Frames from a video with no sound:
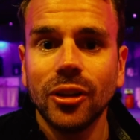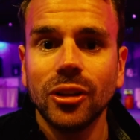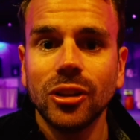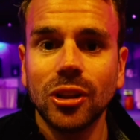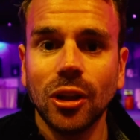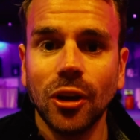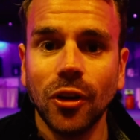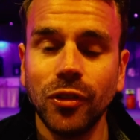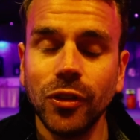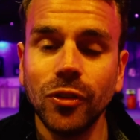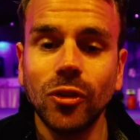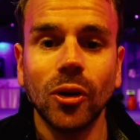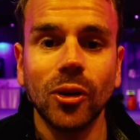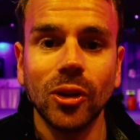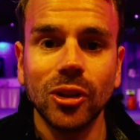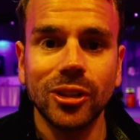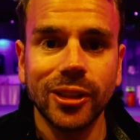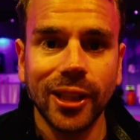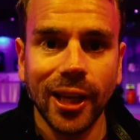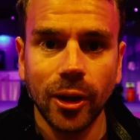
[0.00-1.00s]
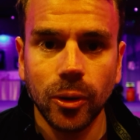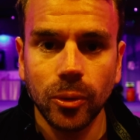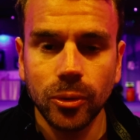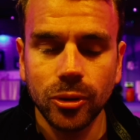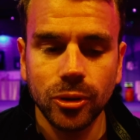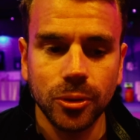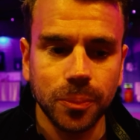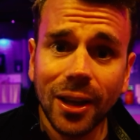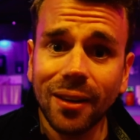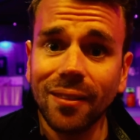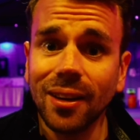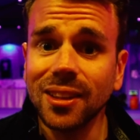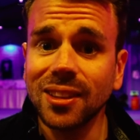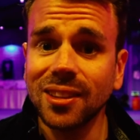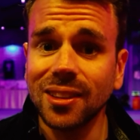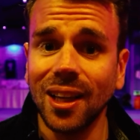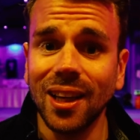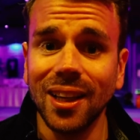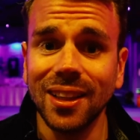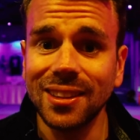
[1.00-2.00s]
So if you've got your scales, there are
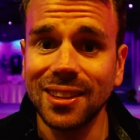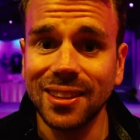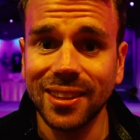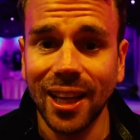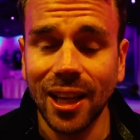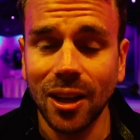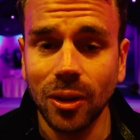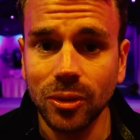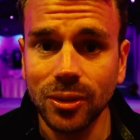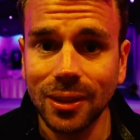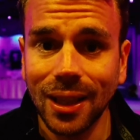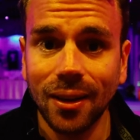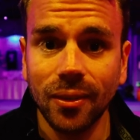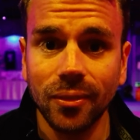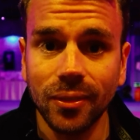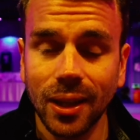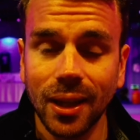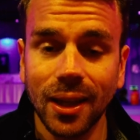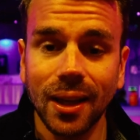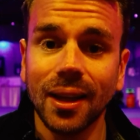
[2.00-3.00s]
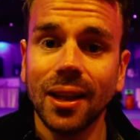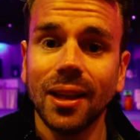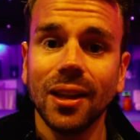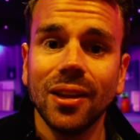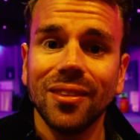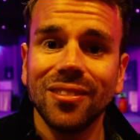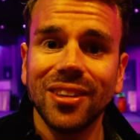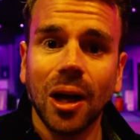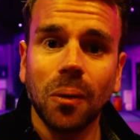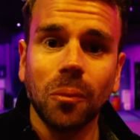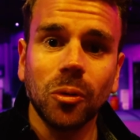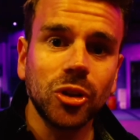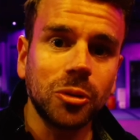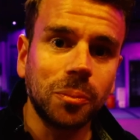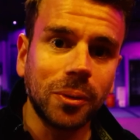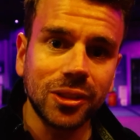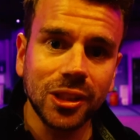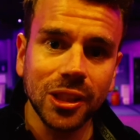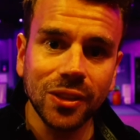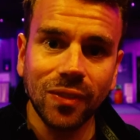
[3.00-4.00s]
certain scales out there that will
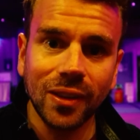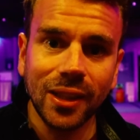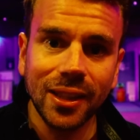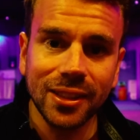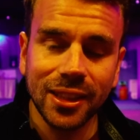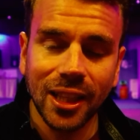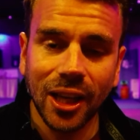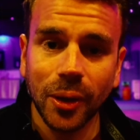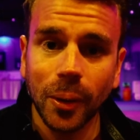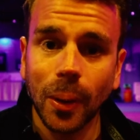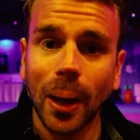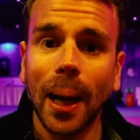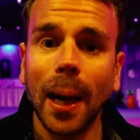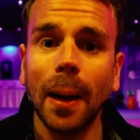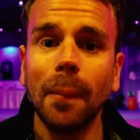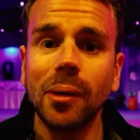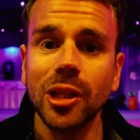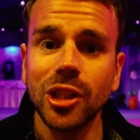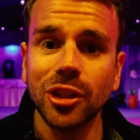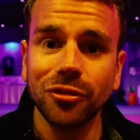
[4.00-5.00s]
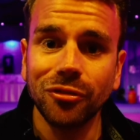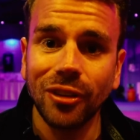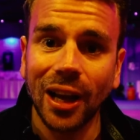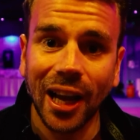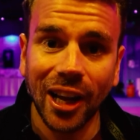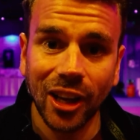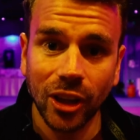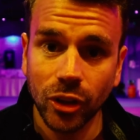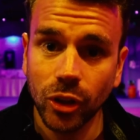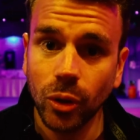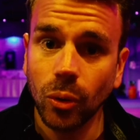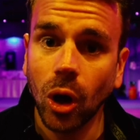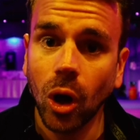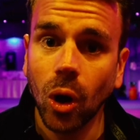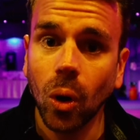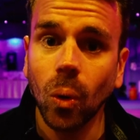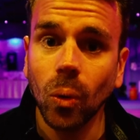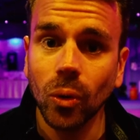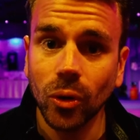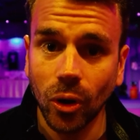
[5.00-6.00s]
specifically tell you how much fat you
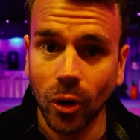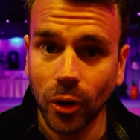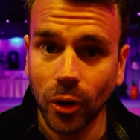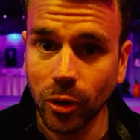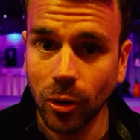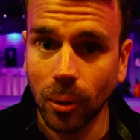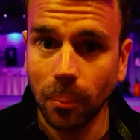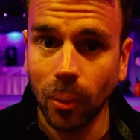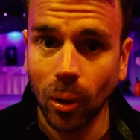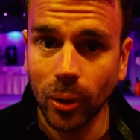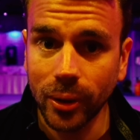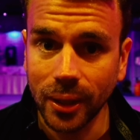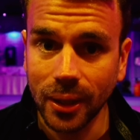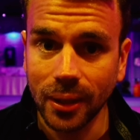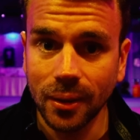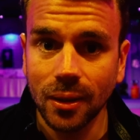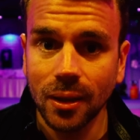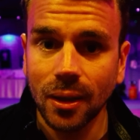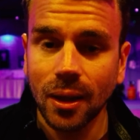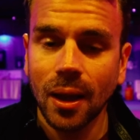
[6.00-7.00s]
hold your body.